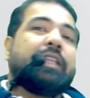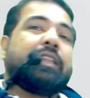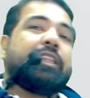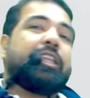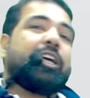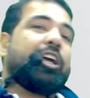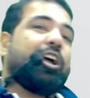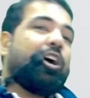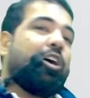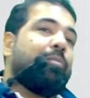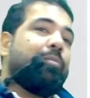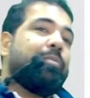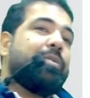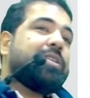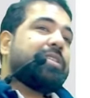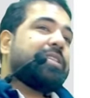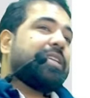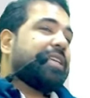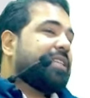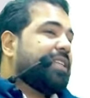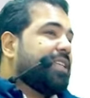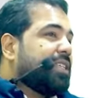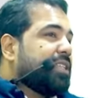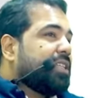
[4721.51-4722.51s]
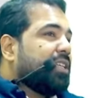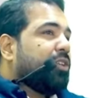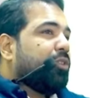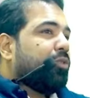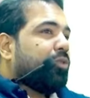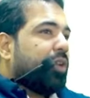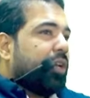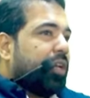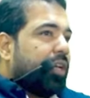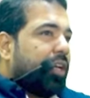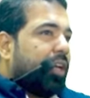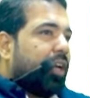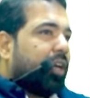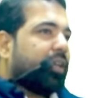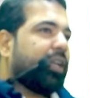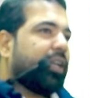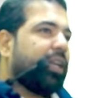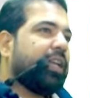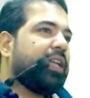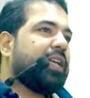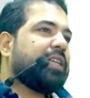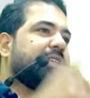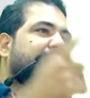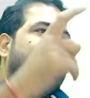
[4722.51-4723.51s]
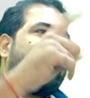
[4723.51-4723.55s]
the government says, listen, you didn't deduct TDS,